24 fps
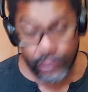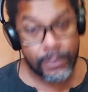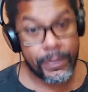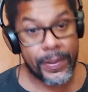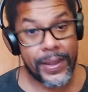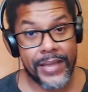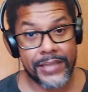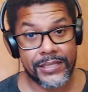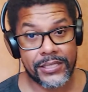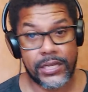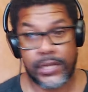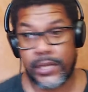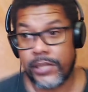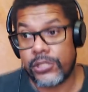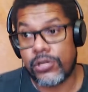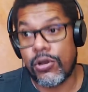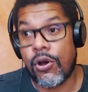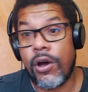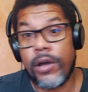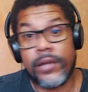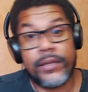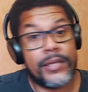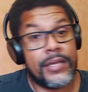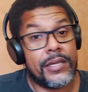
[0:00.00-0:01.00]
pants, it's
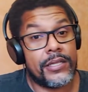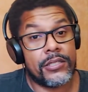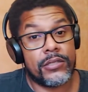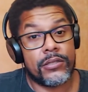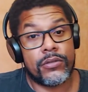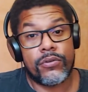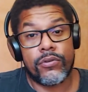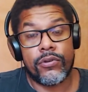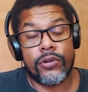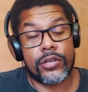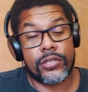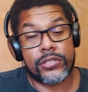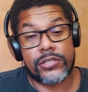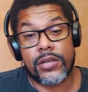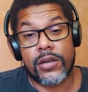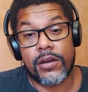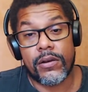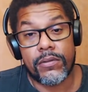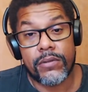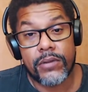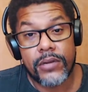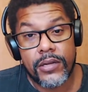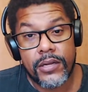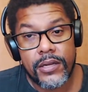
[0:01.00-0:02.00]
hot in Curacao.